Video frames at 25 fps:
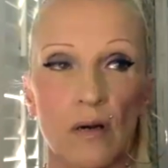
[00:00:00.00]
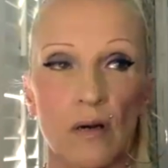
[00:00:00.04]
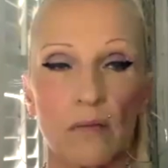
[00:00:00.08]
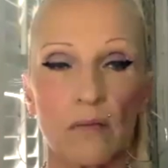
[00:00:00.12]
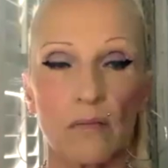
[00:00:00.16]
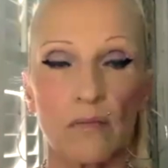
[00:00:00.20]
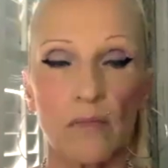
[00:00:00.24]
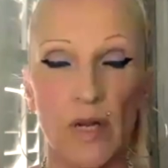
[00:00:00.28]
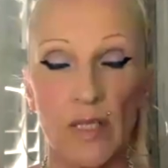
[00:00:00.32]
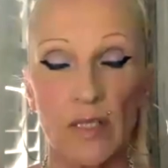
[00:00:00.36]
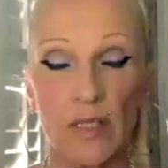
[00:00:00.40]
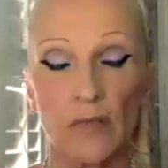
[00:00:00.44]

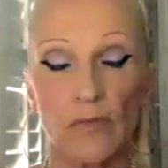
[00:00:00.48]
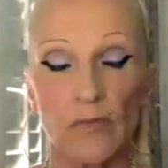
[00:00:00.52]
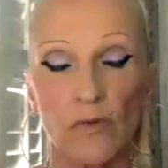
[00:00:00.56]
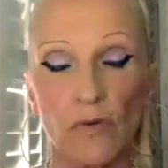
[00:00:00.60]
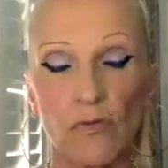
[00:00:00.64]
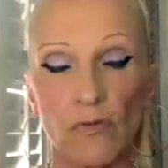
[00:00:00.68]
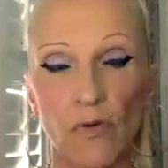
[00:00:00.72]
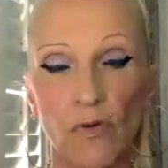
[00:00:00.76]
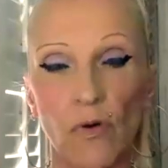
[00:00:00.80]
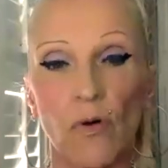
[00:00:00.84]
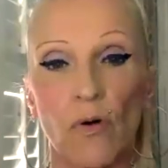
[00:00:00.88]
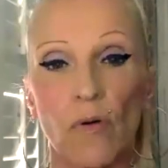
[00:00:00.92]
rental
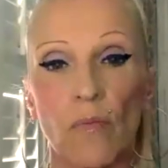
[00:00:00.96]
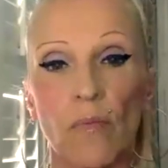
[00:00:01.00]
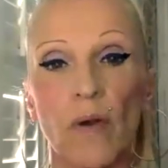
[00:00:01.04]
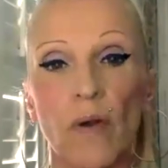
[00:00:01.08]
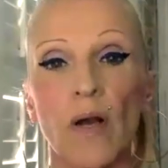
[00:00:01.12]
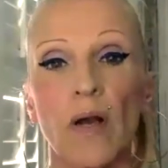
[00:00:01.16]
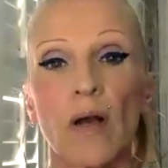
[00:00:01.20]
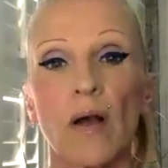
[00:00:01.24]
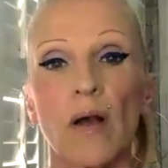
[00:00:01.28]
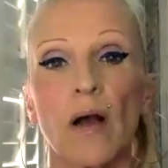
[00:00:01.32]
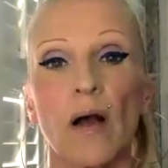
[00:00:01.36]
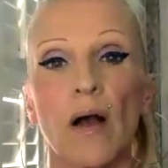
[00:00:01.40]
reform,
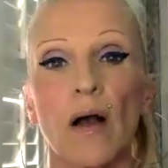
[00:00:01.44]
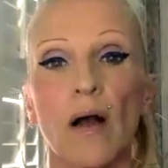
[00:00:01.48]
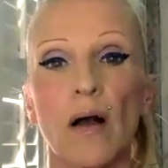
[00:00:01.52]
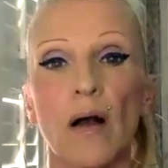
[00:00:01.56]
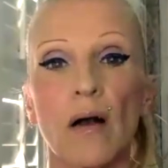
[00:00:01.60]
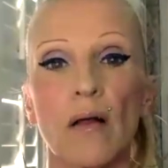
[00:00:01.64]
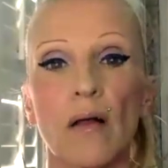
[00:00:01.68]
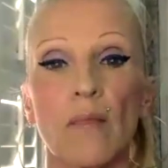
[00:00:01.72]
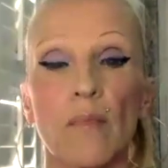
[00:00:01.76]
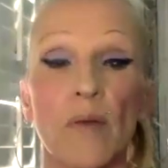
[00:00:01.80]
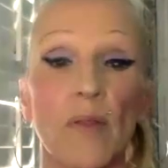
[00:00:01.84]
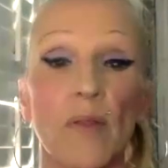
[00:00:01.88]

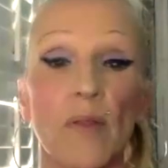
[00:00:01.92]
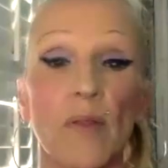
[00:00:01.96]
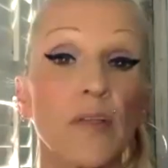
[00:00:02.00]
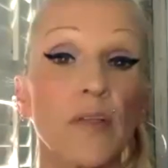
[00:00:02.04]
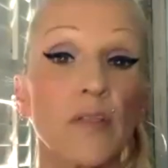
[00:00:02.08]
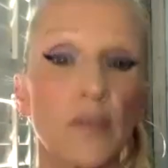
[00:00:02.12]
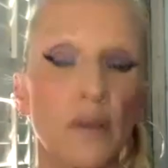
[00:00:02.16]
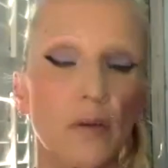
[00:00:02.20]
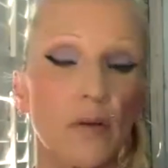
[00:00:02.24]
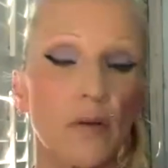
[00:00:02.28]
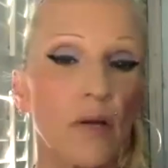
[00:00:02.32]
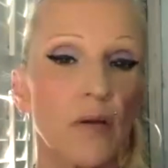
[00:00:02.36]
but they
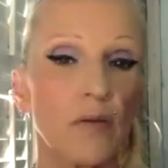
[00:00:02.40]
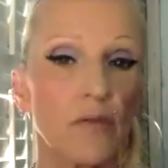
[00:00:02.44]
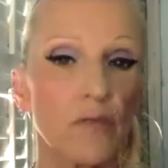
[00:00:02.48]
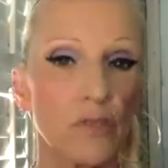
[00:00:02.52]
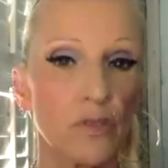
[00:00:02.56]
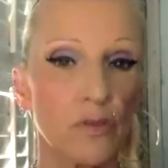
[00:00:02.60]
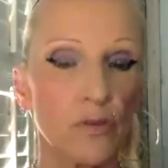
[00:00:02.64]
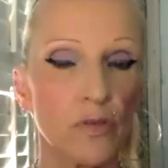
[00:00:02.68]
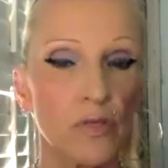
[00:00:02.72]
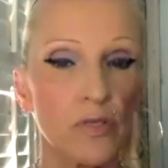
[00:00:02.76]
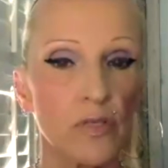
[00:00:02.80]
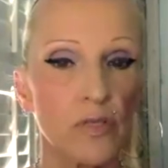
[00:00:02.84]
don't have a
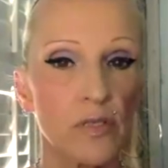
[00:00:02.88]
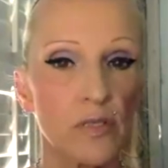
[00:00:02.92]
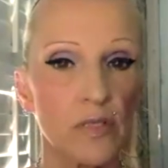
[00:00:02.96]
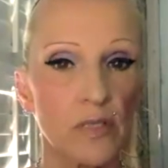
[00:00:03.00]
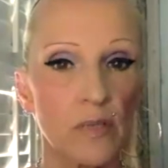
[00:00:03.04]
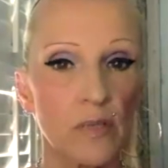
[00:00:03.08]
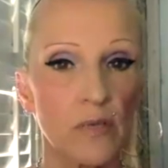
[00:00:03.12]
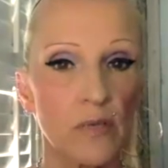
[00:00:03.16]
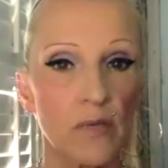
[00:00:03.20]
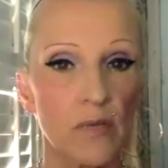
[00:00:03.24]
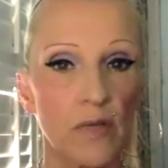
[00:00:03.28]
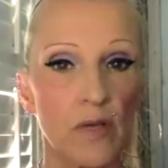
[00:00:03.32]
choice on
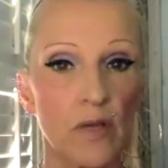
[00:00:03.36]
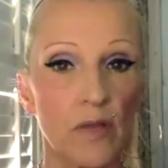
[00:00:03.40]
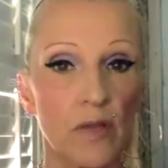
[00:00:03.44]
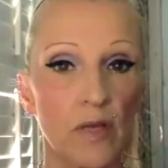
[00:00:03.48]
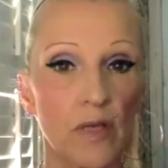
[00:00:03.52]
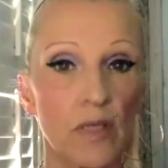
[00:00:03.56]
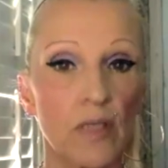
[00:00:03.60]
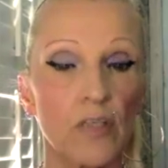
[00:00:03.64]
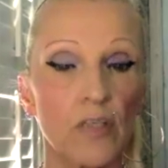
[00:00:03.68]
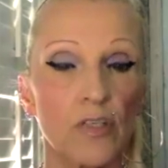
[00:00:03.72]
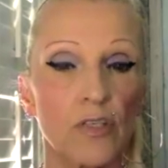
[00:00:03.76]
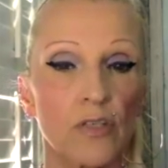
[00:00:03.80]
some of the other
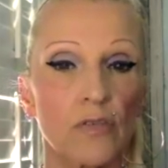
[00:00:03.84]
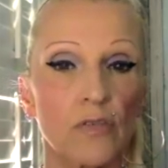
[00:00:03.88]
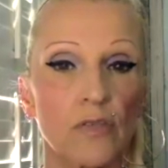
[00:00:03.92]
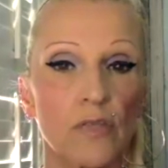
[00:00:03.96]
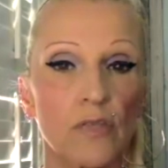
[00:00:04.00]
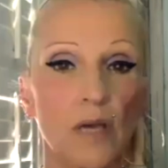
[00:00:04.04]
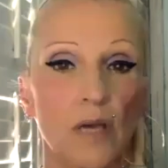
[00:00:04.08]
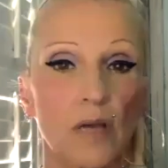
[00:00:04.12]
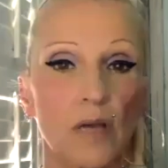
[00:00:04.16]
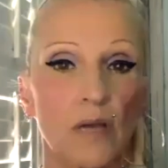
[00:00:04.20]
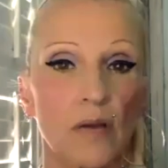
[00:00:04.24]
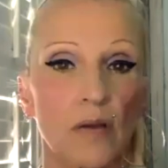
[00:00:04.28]
issues
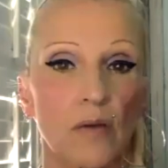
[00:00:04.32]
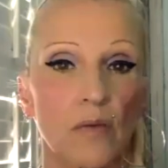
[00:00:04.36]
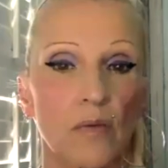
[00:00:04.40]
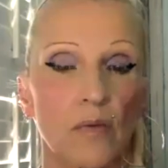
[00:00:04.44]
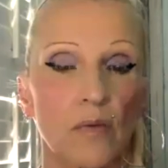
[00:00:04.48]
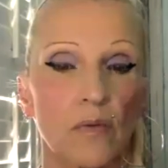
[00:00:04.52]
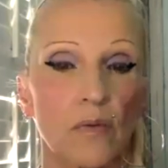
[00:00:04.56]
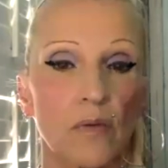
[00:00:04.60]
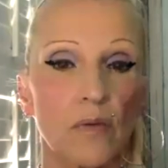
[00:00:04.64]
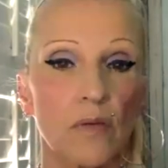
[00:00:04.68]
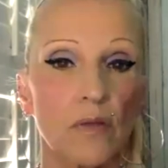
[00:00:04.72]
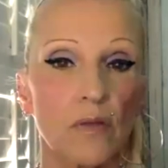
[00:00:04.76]
that
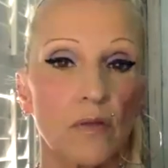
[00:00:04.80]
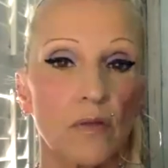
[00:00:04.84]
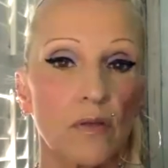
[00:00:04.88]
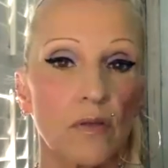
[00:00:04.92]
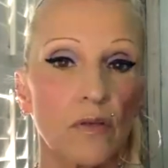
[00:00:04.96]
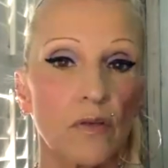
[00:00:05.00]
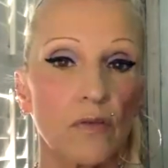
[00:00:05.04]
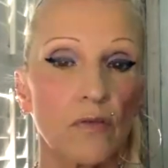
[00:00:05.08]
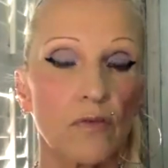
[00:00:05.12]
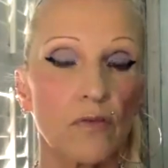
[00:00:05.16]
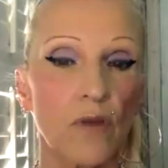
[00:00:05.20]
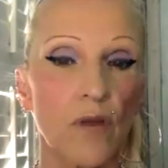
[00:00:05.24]

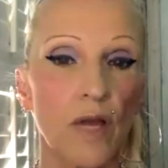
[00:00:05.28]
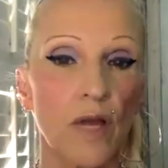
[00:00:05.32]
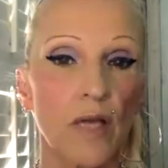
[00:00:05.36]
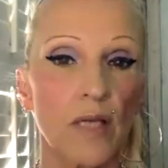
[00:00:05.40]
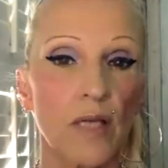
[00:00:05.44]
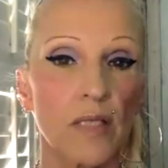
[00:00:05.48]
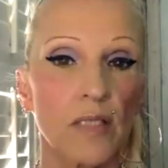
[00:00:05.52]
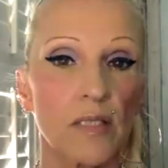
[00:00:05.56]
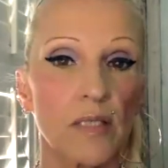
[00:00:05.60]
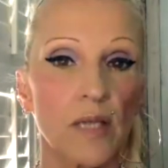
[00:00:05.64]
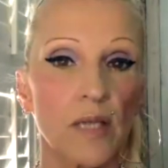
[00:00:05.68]
you've raised.